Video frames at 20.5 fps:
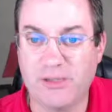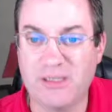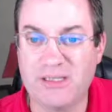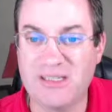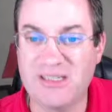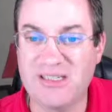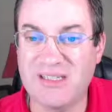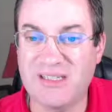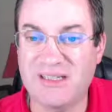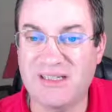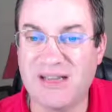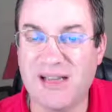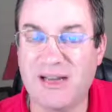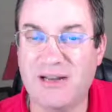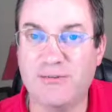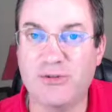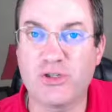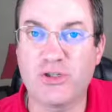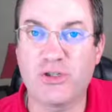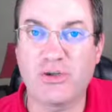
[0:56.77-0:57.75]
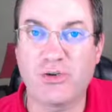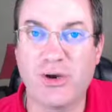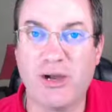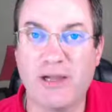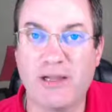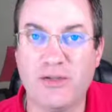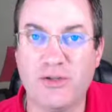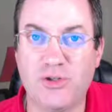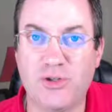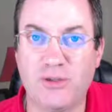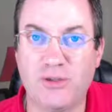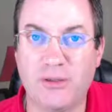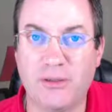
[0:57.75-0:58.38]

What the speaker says: This is a kind of a strange